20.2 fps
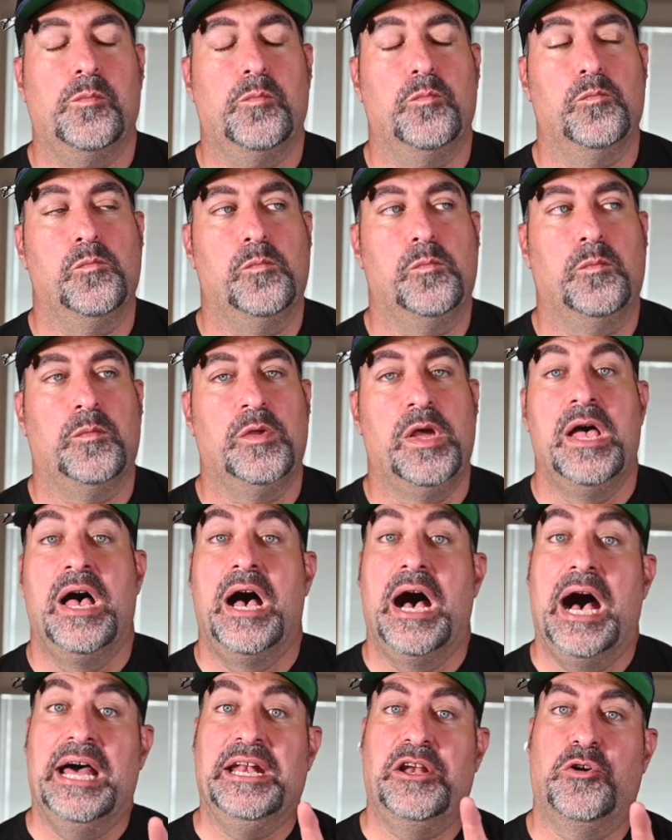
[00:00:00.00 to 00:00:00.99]
Mmm.
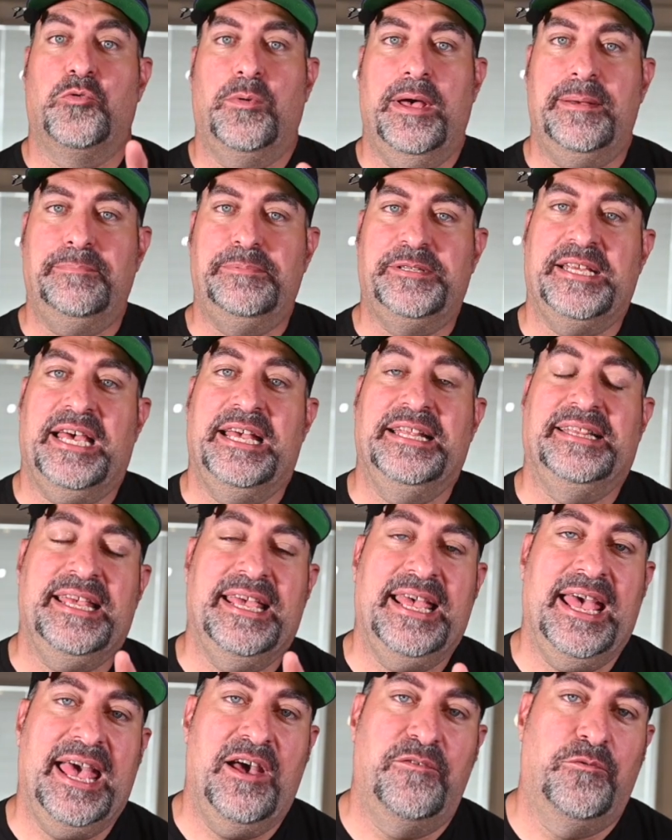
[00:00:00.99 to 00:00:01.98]
On their website,
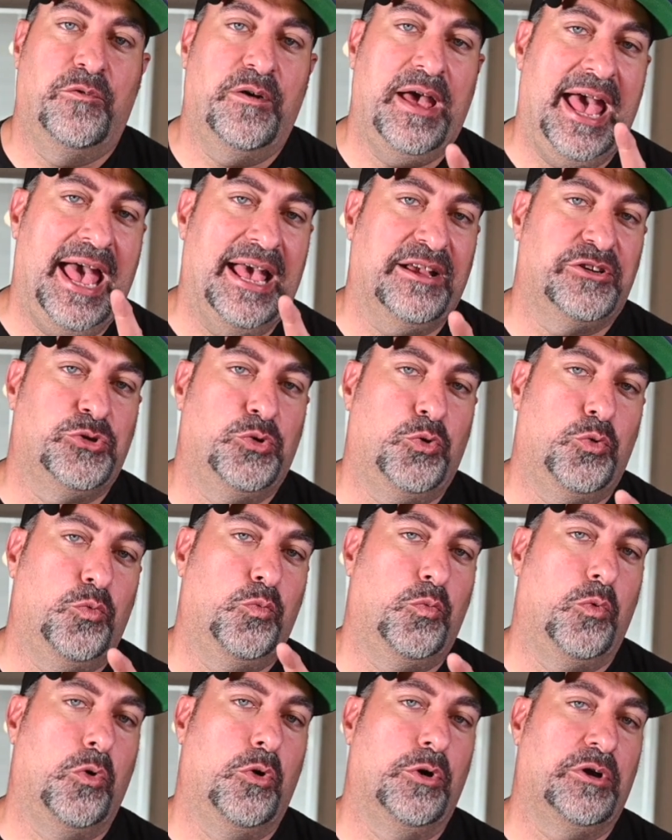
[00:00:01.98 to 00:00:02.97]
they have actual
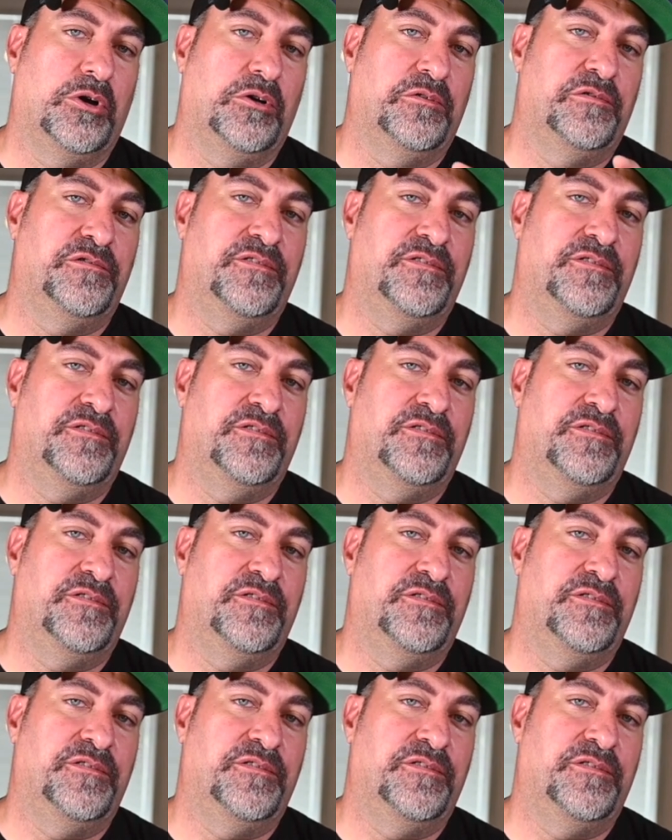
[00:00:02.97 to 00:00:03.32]
water